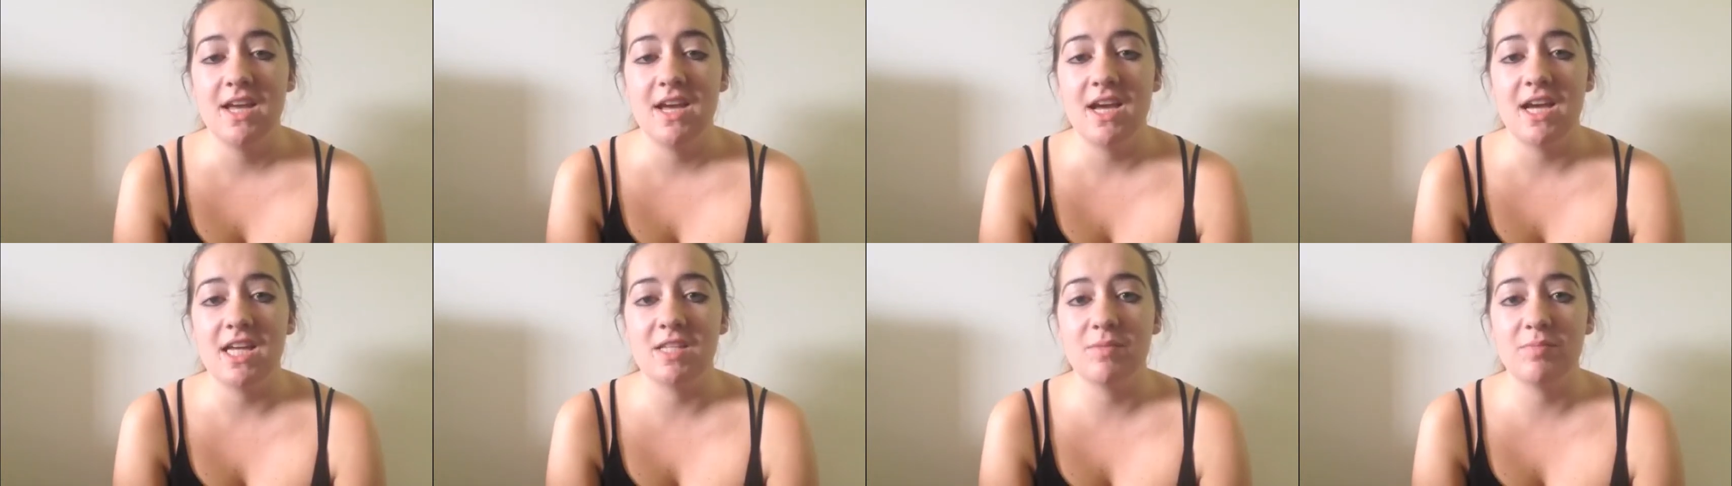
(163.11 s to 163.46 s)

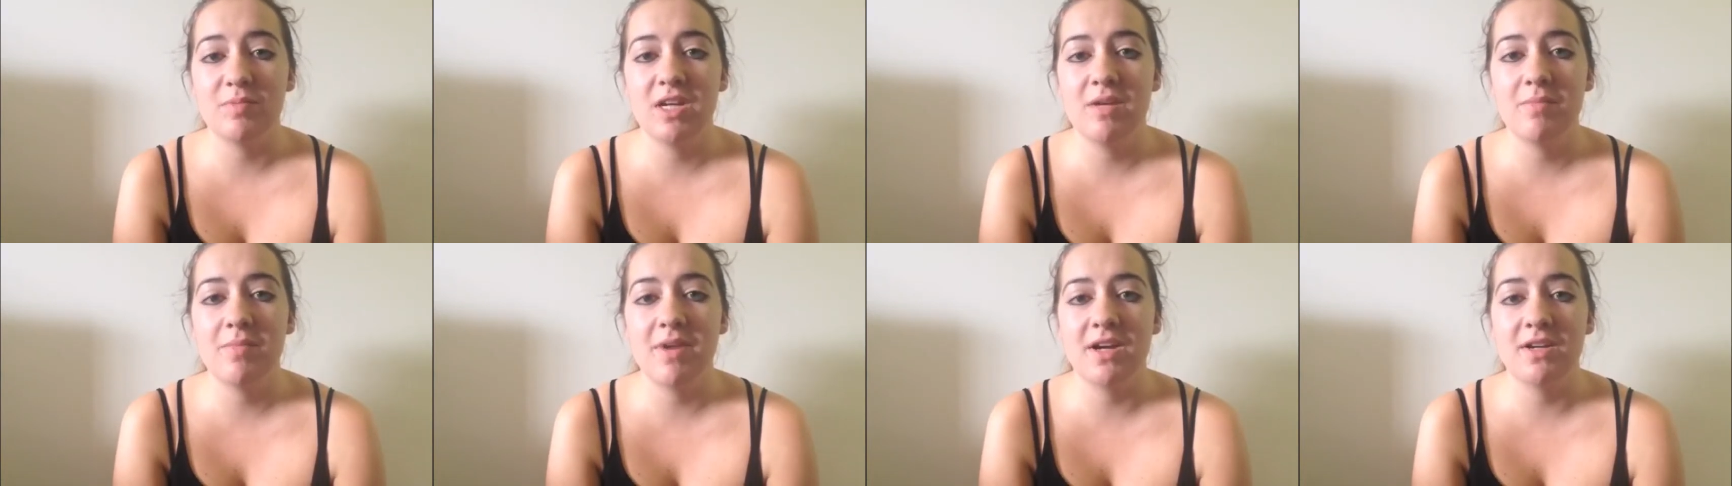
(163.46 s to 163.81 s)
as
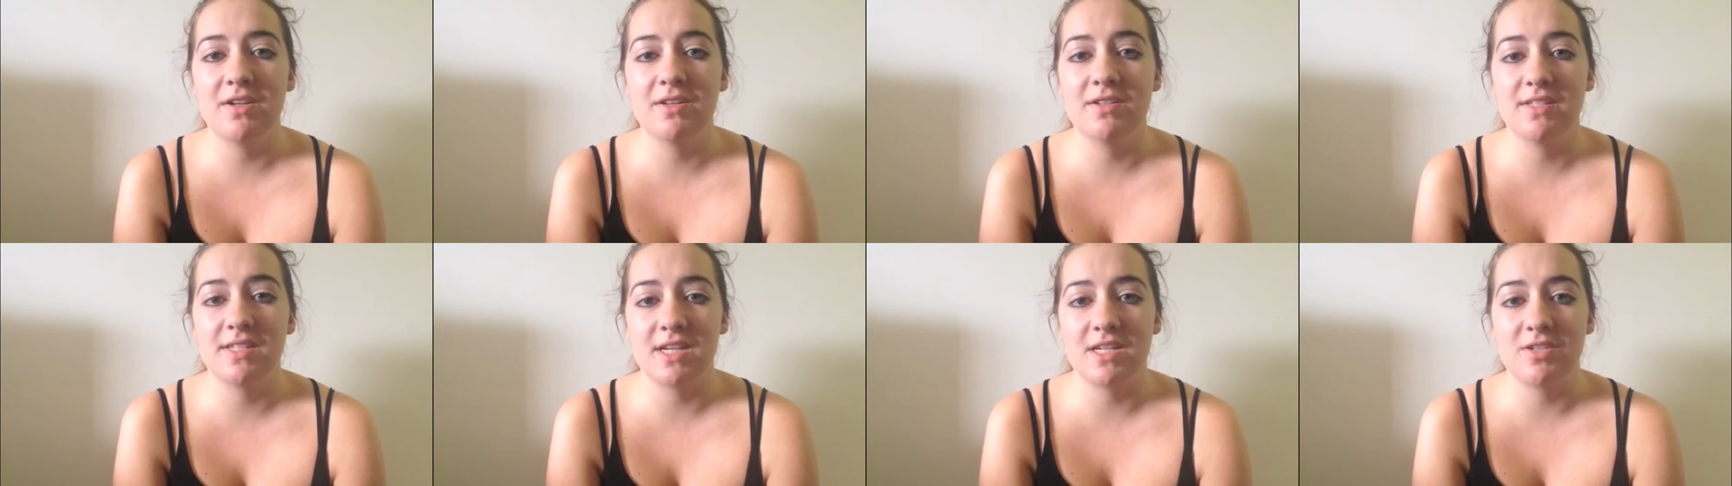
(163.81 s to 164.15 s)

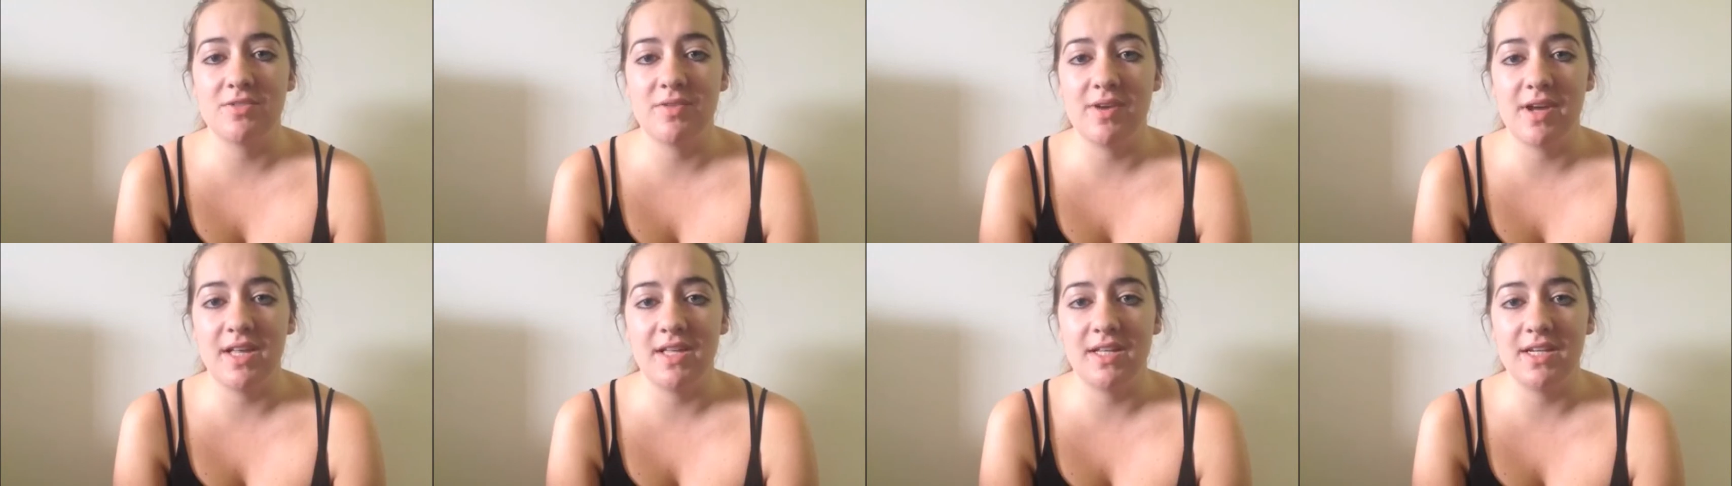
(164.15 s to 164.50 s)
premarital
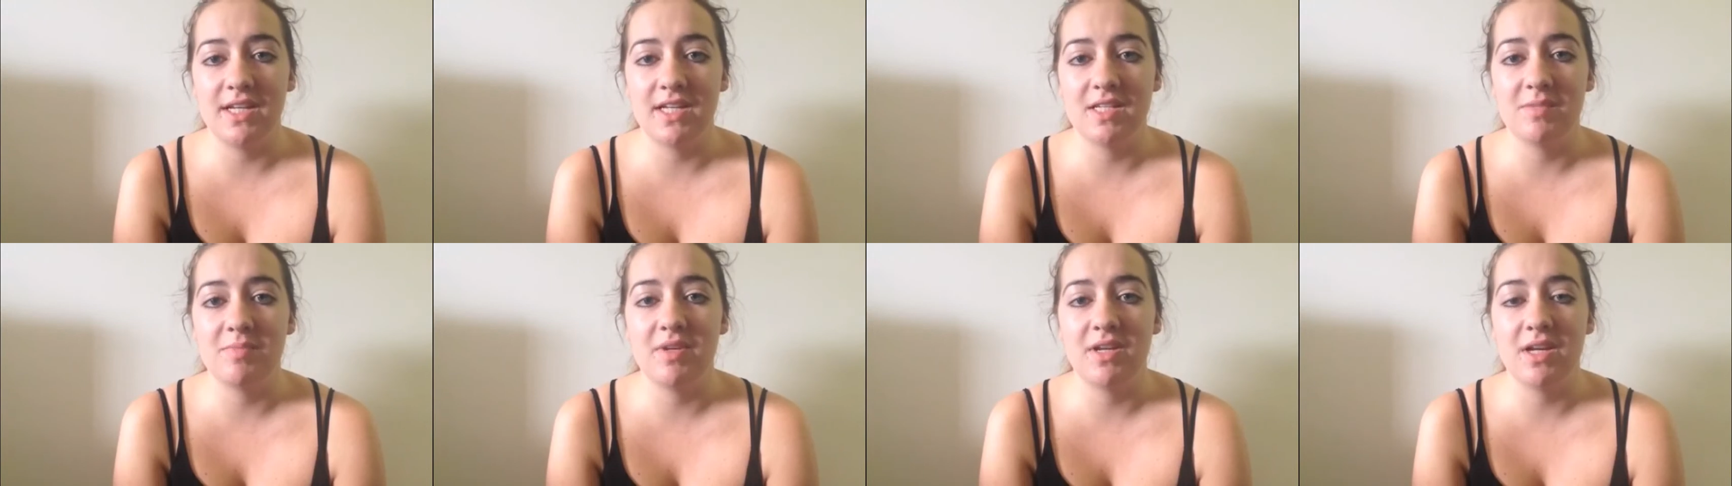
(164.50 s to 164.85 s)
sexuality
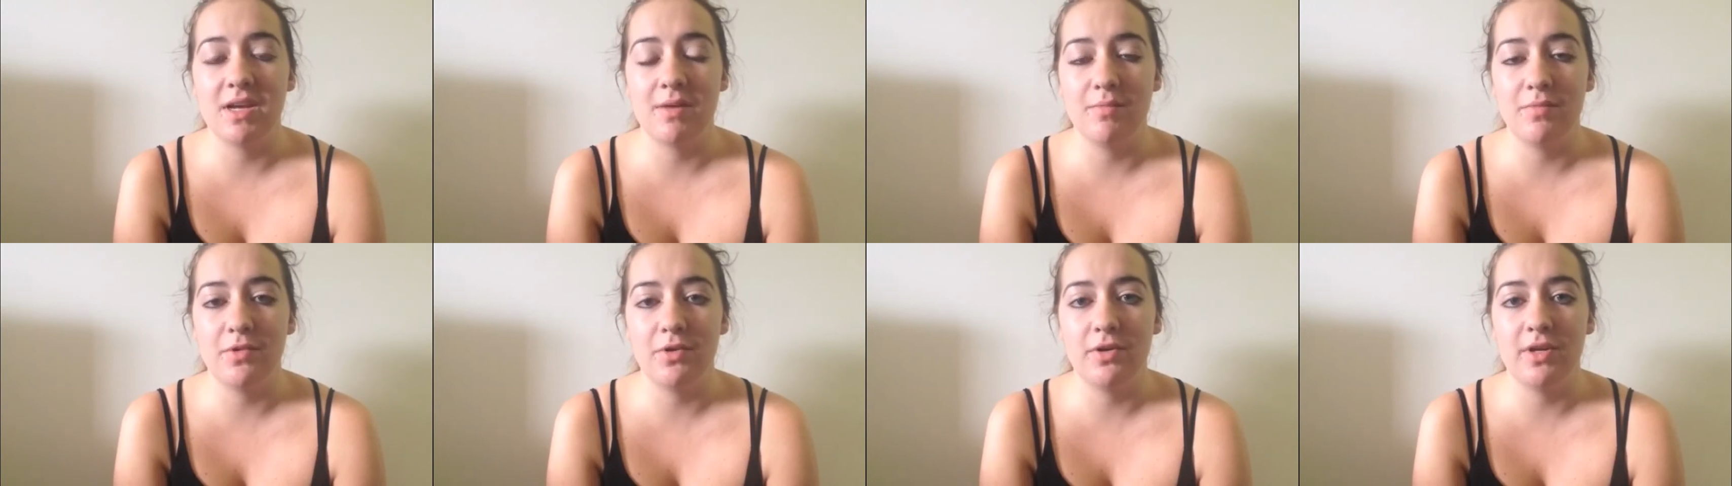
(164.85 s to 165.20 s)
has
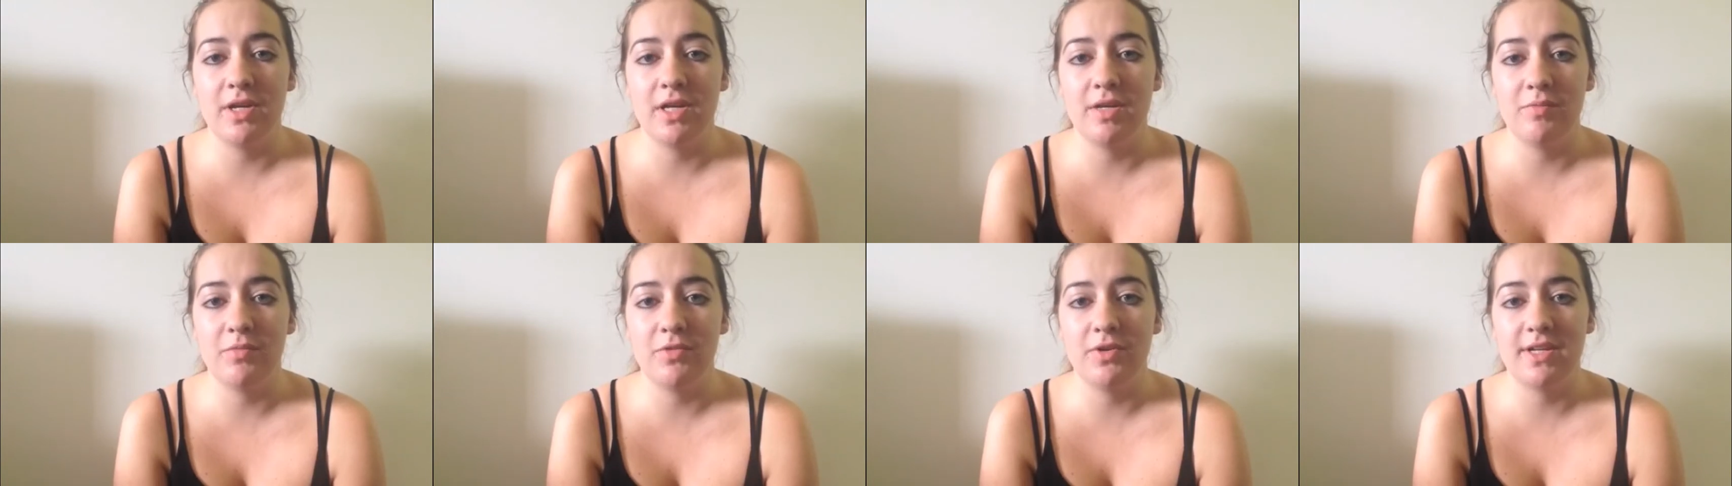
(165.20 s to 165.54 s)
become more
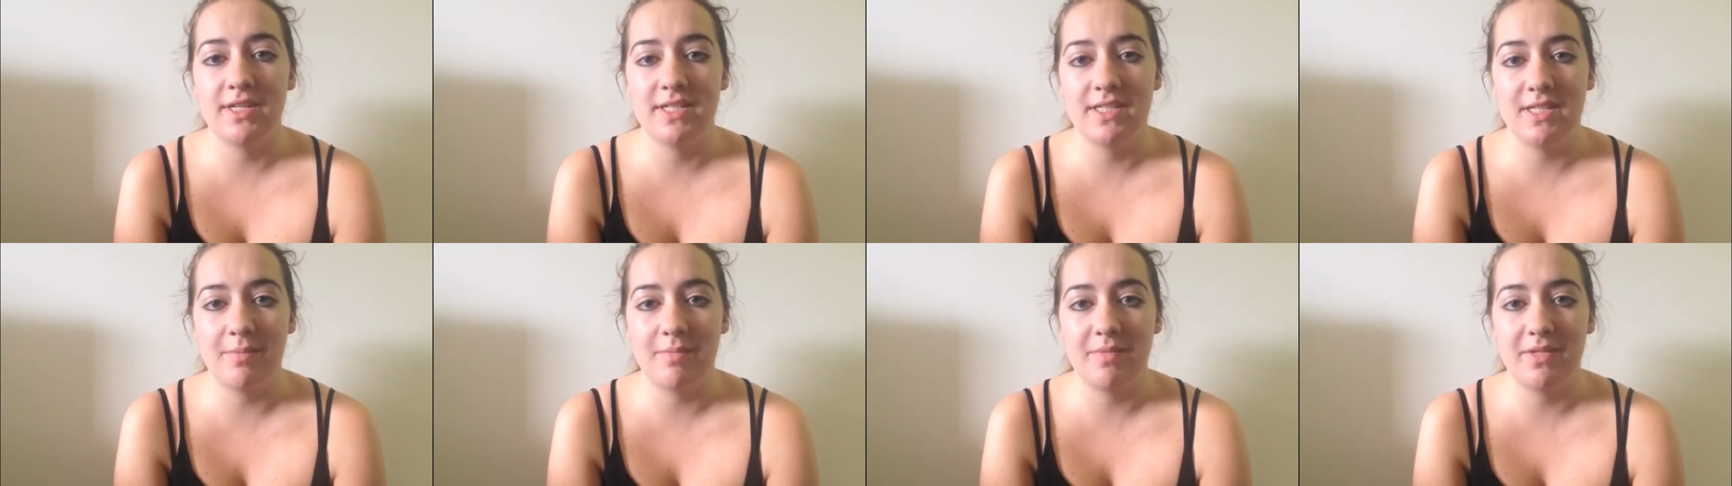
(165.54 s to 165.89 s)
and more
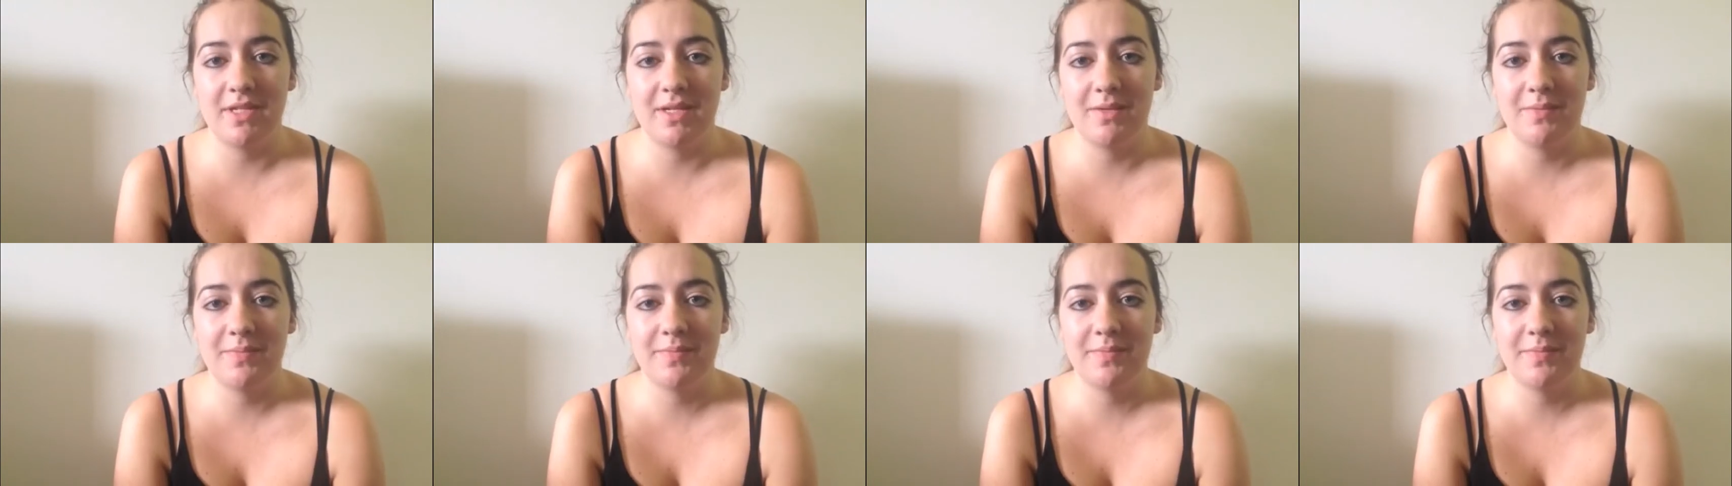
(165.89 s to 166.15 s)
accepted.